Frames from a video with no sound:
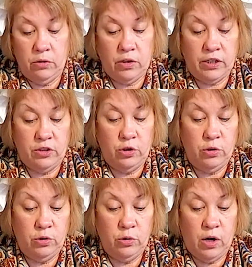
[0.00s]
You could
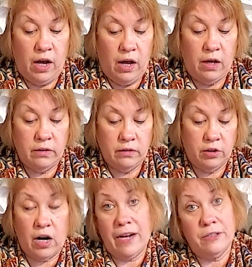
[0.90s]
do
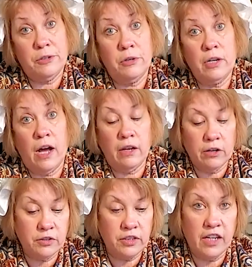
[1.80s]
your high school
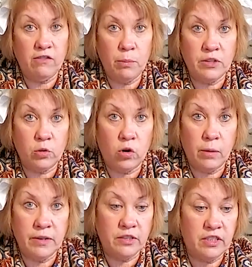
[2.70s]
colors and give them as
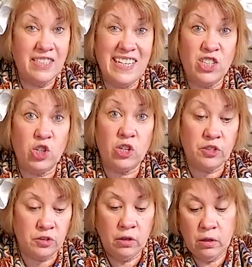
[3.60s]
ornaments to
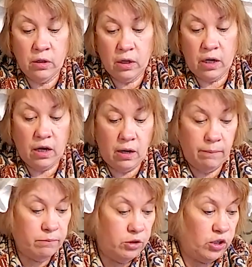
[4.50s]
teachers.
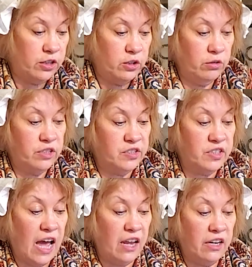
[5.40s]
You can do
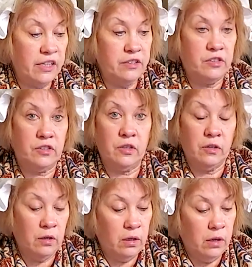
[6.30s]
solids.
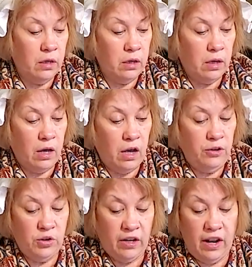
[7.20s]

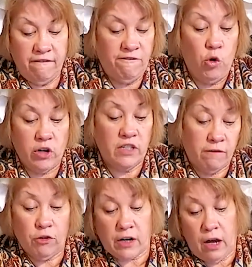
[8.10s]
You could have 4
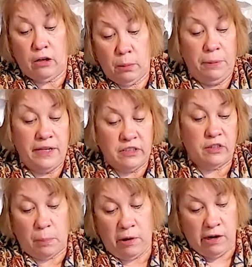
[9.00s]
different colored
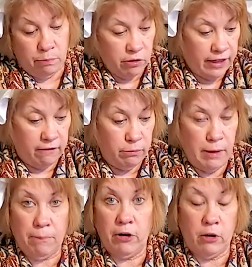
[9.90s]
pieces of paper. That would
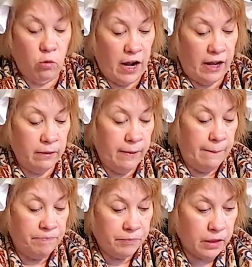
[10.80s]
be pretty wild.
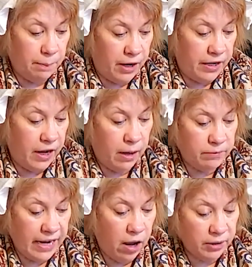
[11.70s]
But
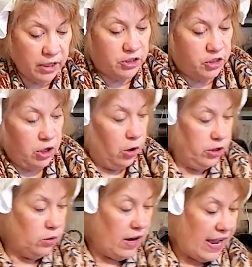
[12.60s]
now I'm going to show
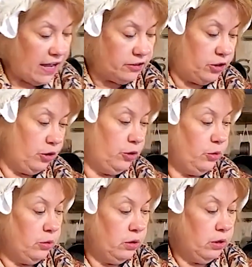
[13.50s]
you how
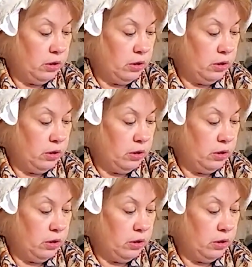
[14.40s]
to